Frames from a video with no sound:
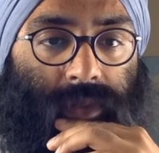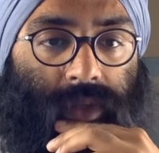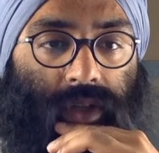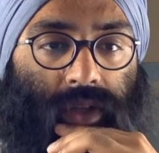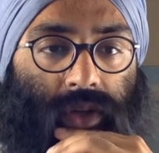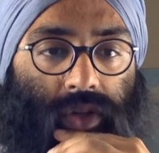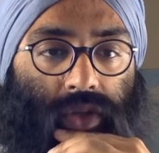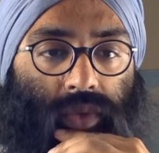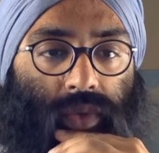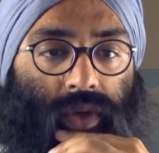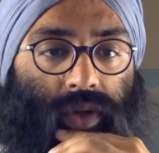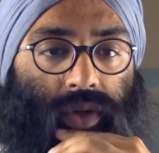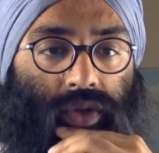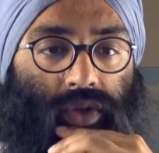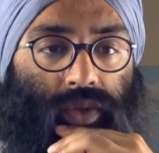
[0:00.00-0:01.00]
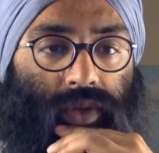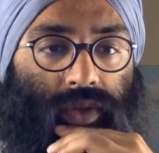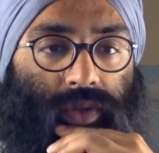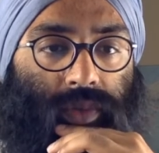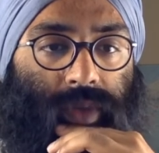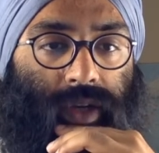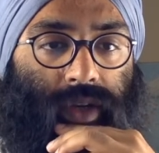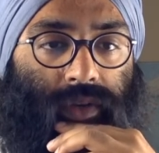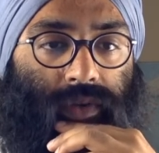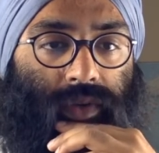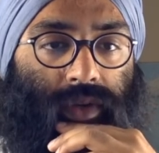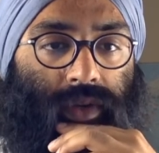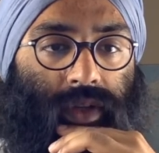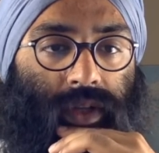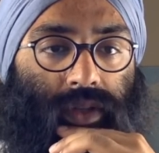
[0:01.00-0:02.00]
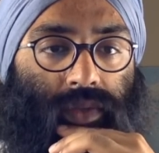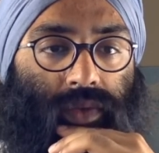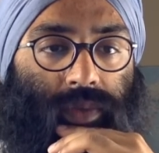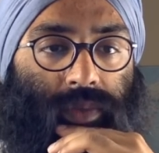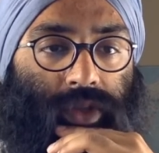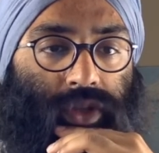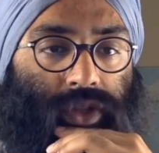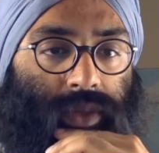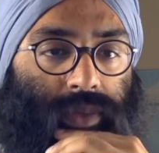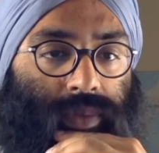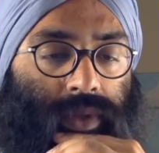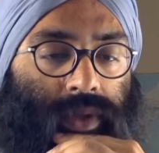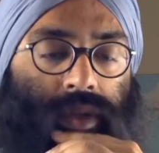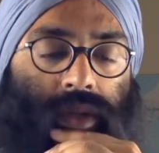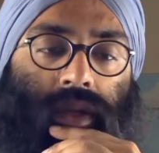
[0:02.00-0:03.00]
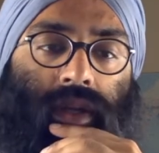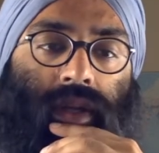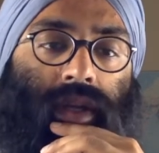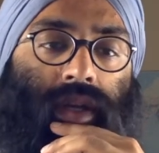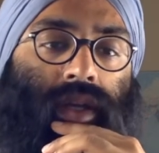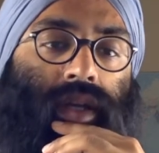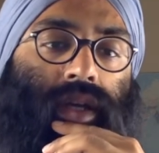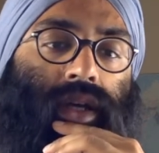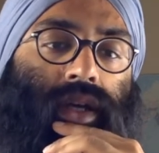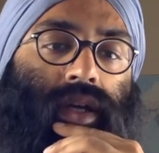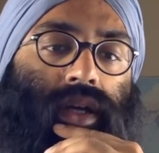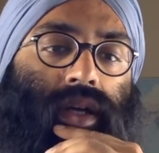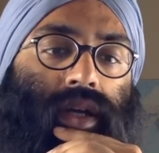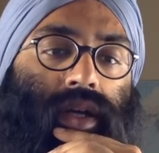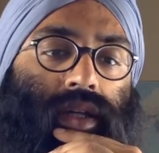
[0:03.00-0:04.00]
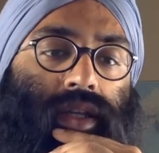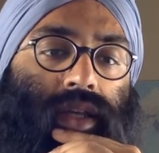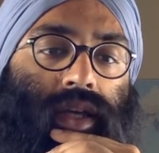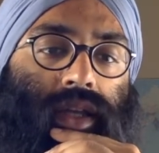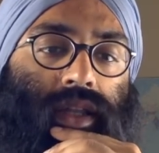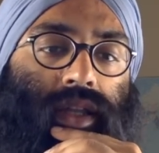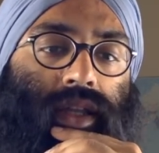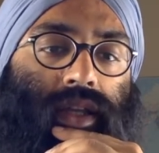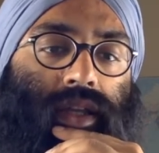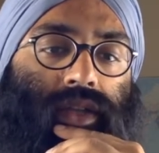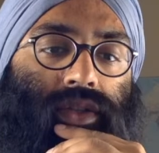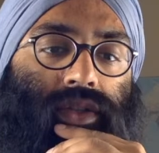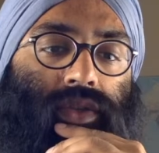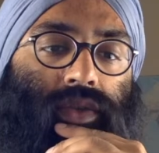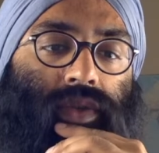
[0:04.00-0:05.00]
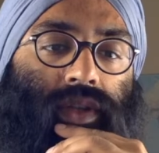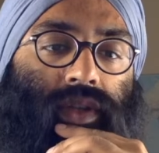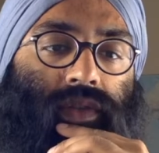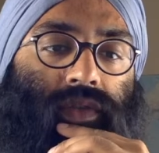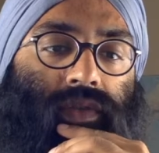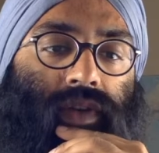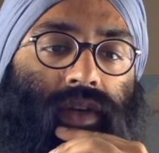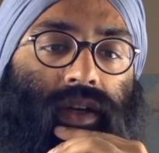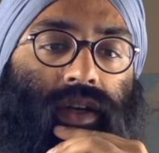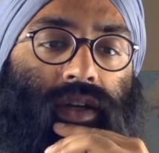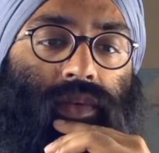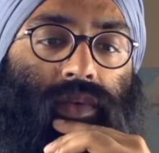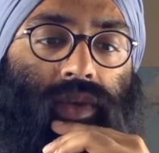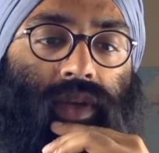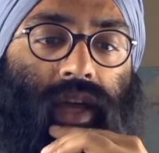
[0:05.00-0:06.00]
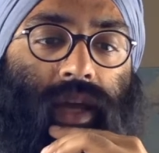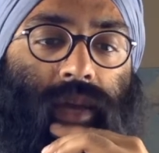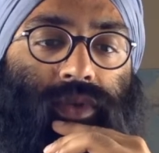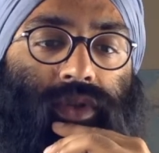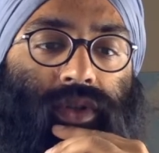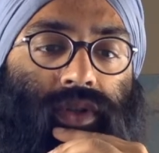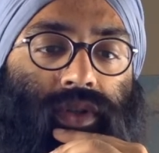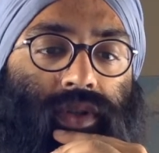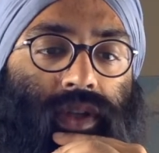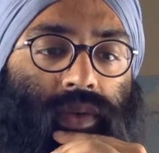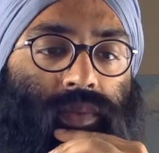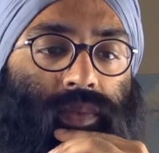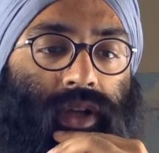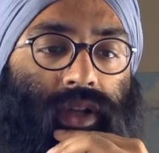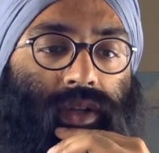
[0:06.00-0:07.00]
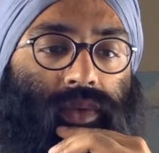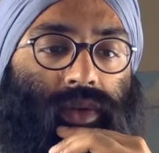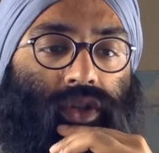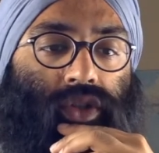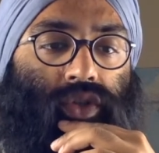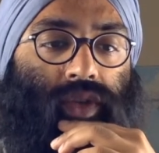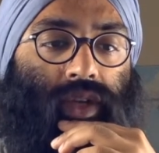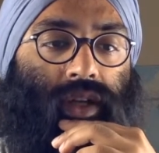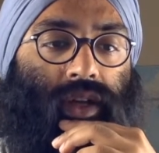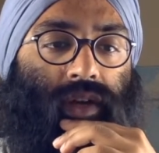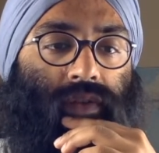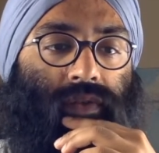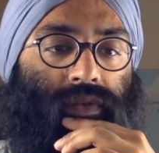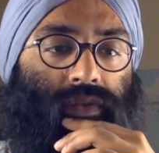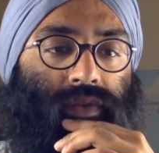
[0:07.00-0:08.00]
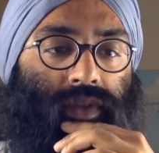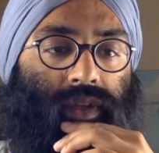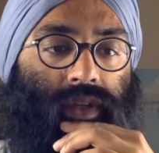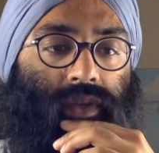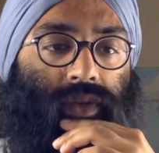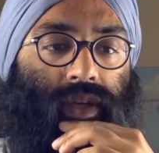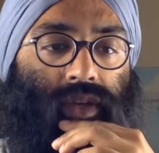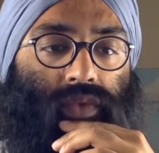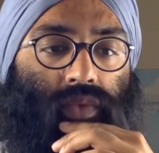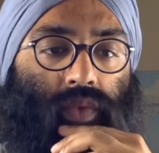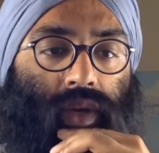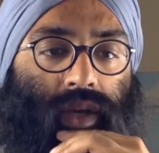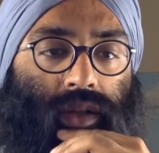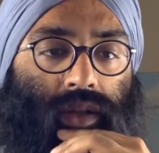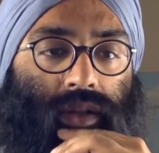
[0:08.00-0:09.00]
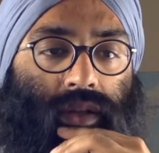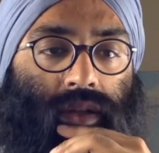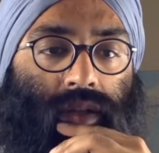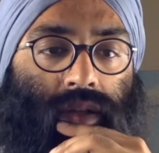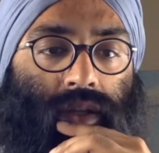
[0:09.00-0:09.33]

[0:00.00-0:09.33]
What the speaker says: Dark square, I'll show a little better for their light square bishop. Yeah, that is totally fine. We'll capture. They probably want to trade off here as well.